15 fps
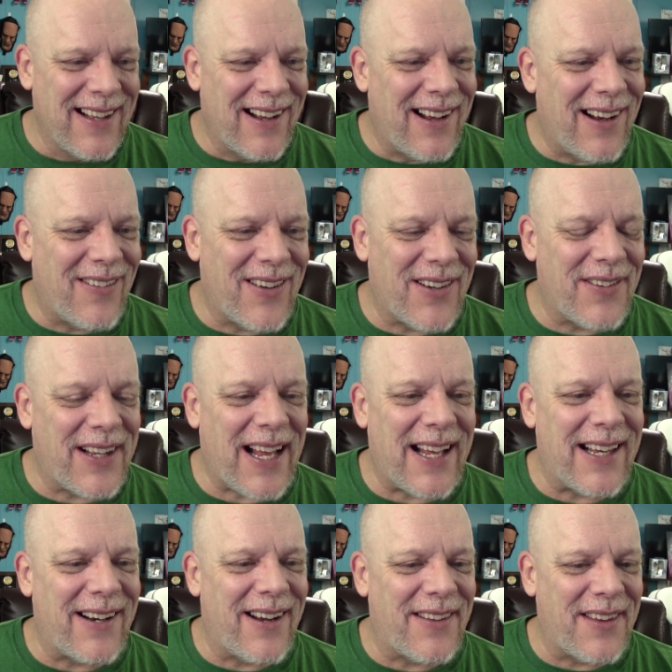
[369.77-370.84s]
What do we
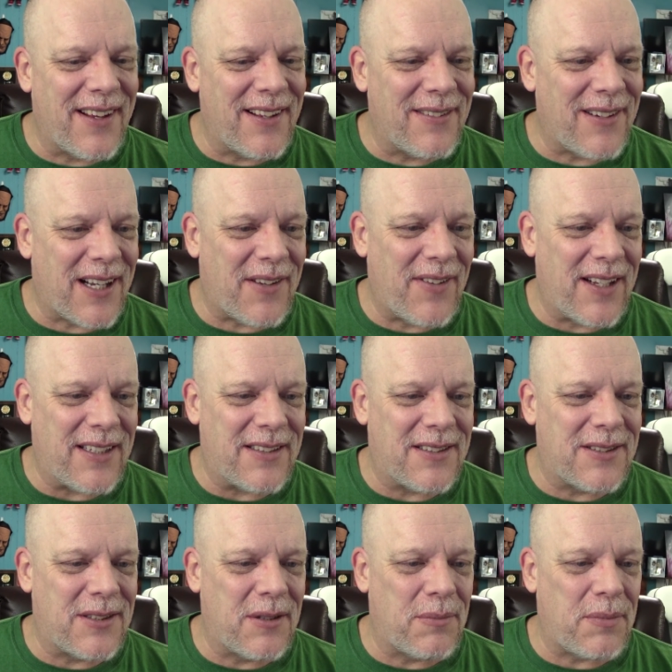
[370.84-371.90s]
got here on the recommended?
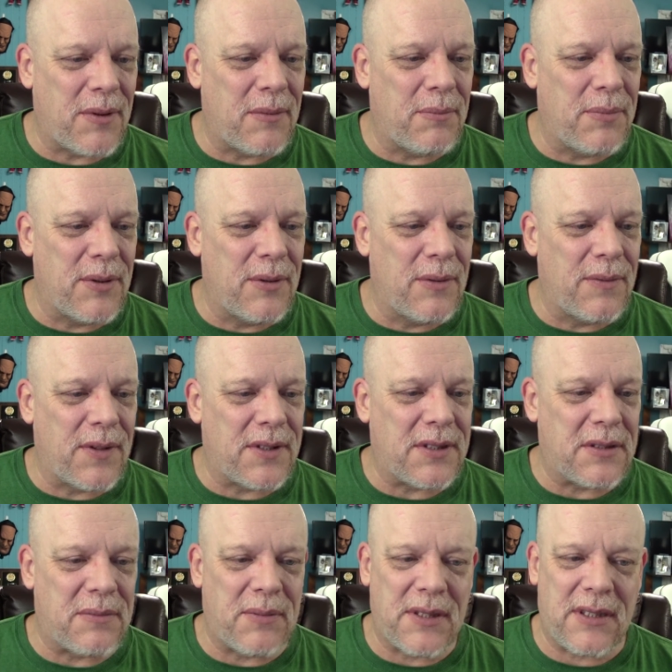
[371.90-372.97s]
Super Buu
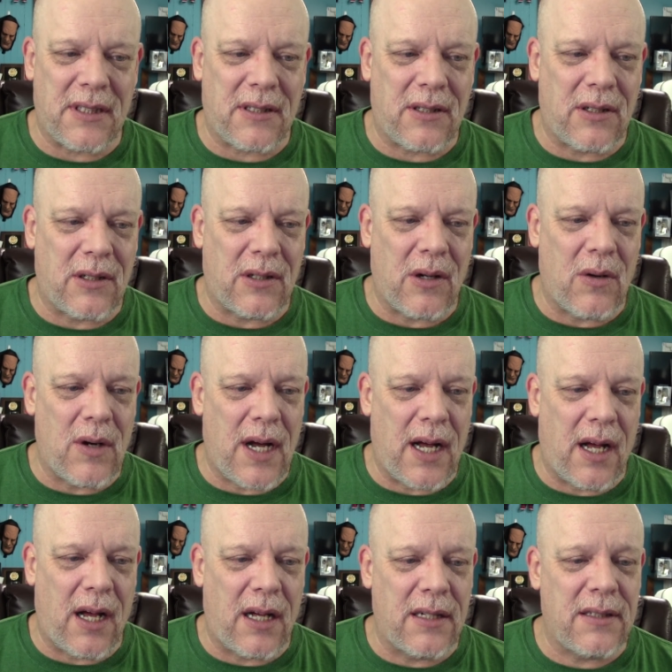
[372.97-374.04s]
versus Mystic
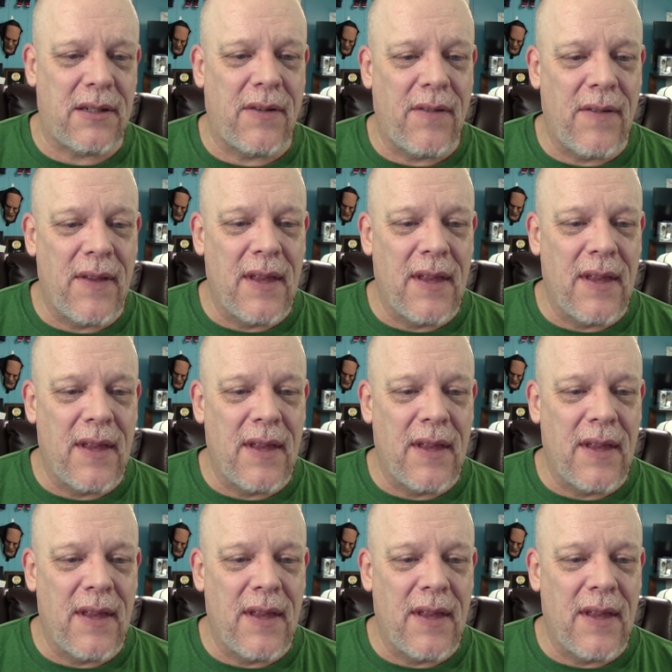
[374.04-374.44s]
Gohan?